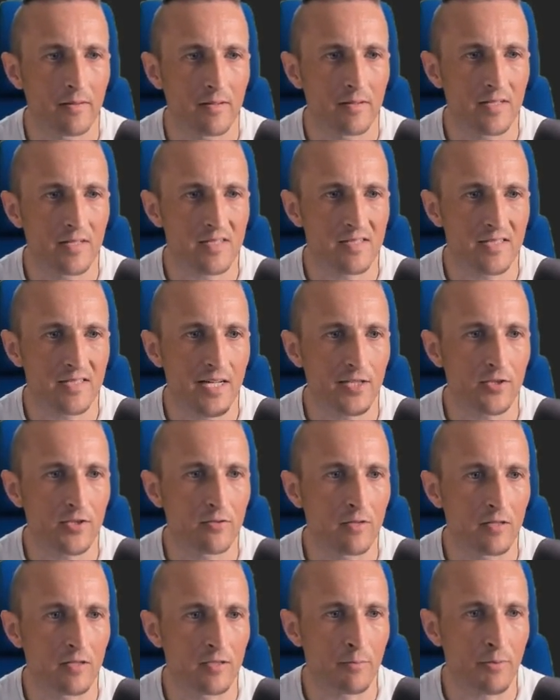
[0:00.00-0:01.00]
Doesn't take too
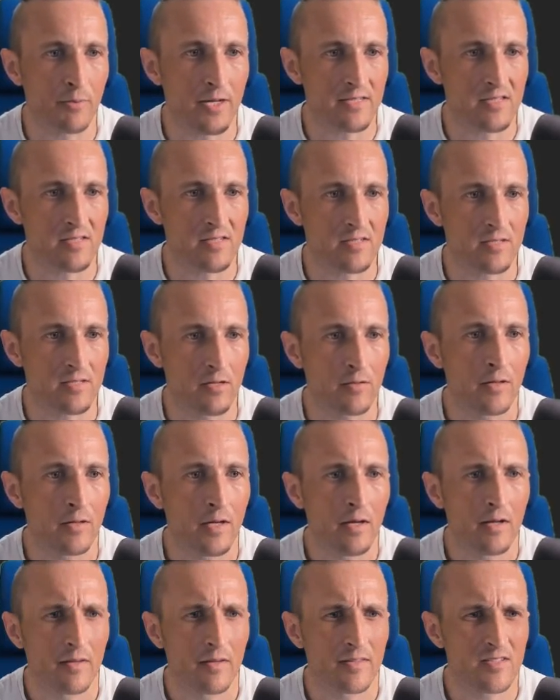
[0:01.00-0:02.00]
long to process though.
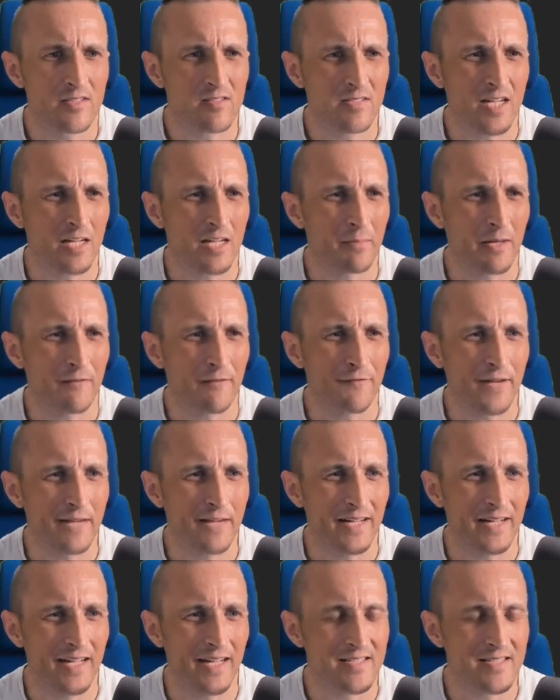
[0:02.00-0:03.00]
This will take about
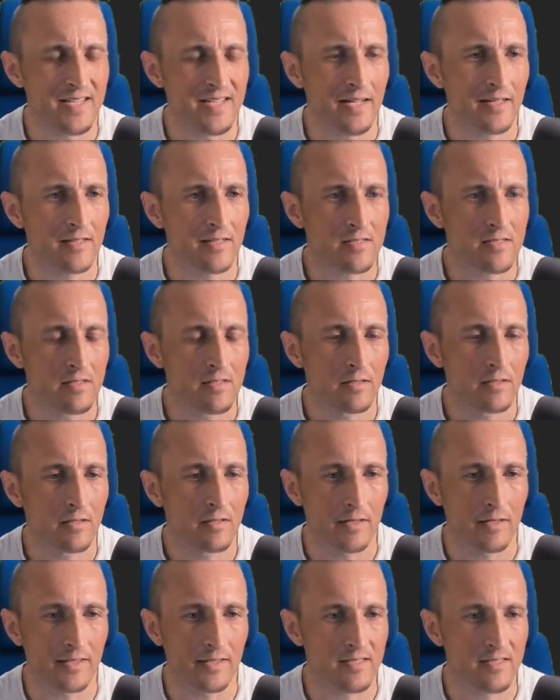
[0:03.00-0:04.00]
five to eight seconds.
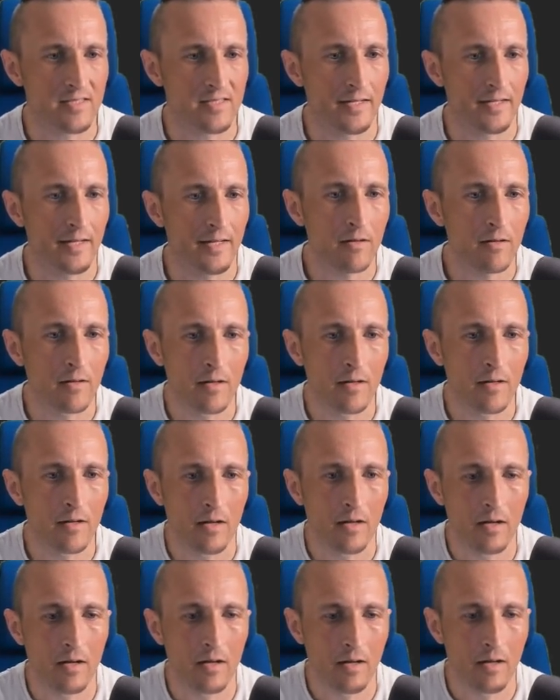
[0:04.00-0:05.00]
All right, that's done now.
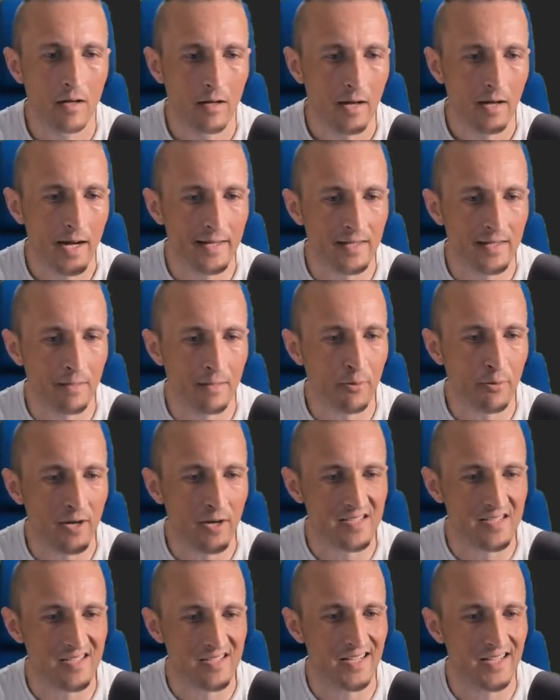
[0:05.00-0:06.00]
I then
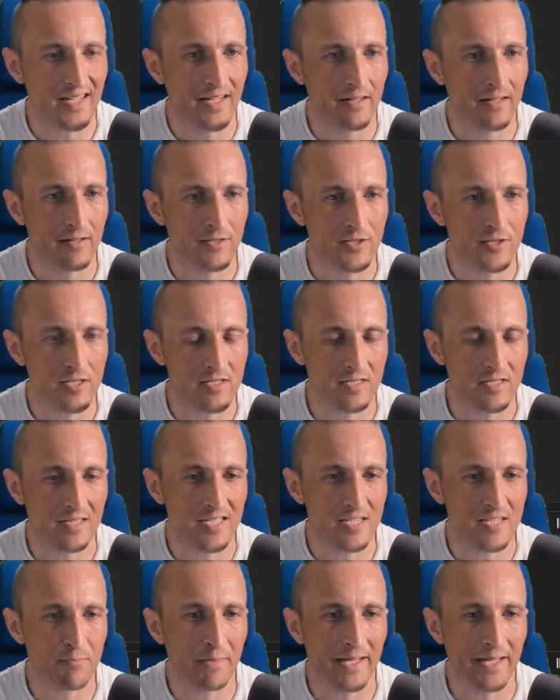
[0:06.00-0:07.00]
process it here and just
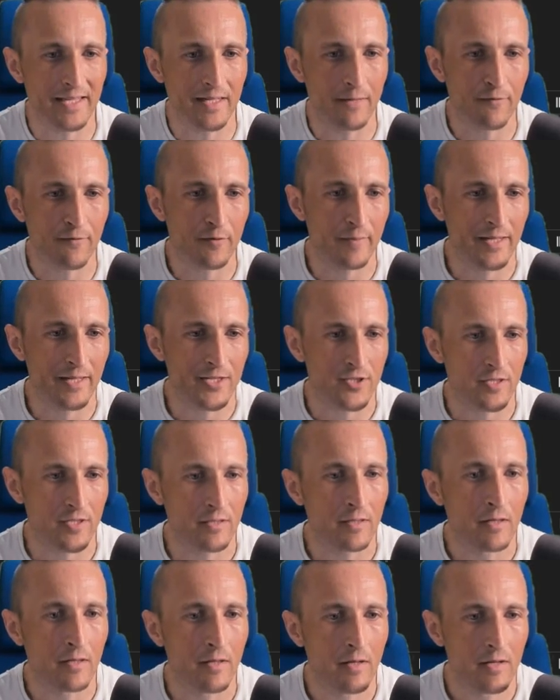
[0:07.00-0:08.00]
display the
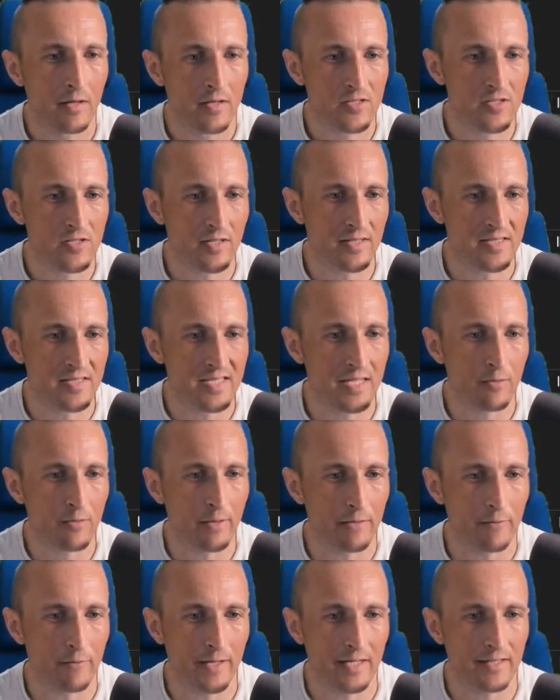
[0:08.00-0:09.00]
information so you can see what
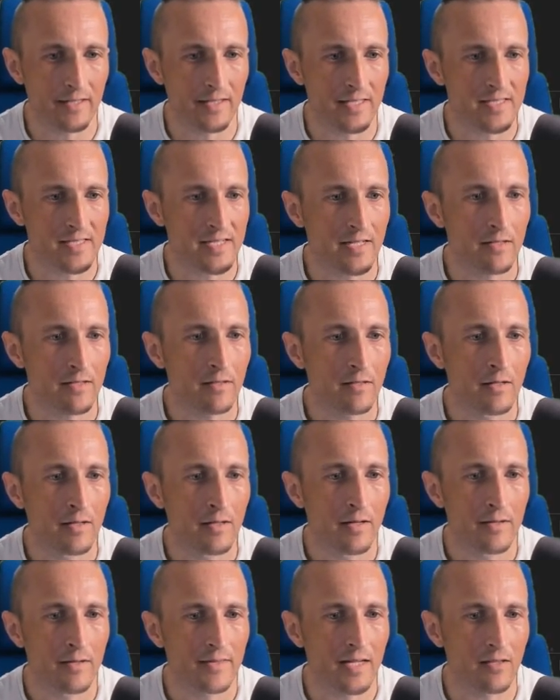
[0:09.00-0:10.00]
it recognized here.
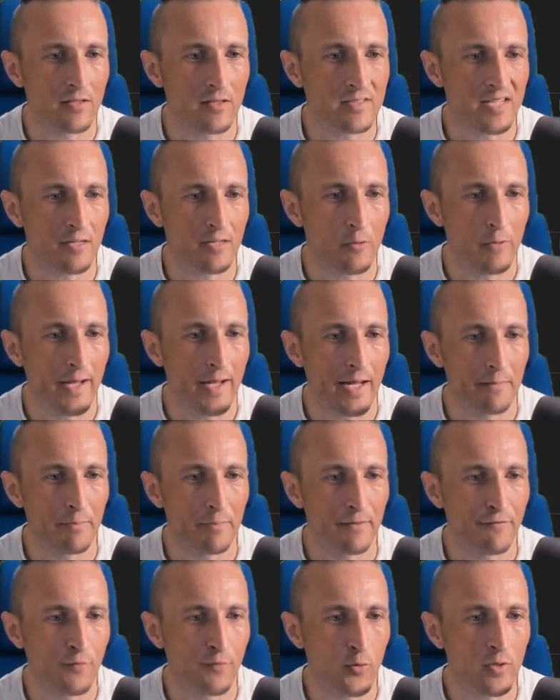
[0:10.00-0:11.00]
That looks like what we had
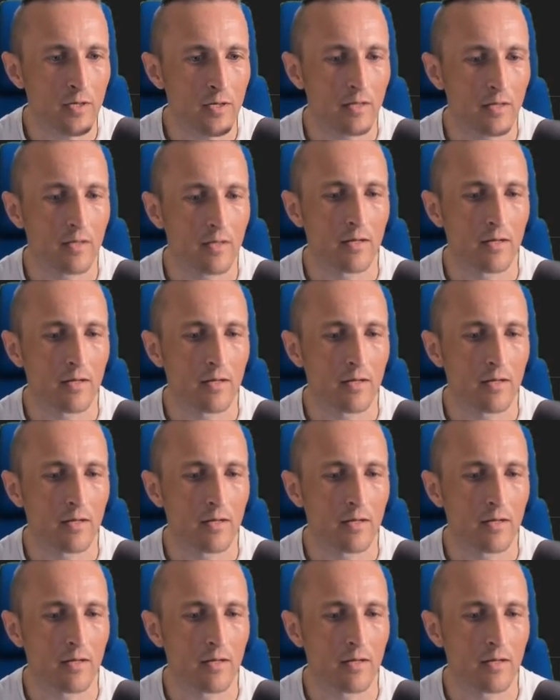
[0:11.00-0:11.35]
before.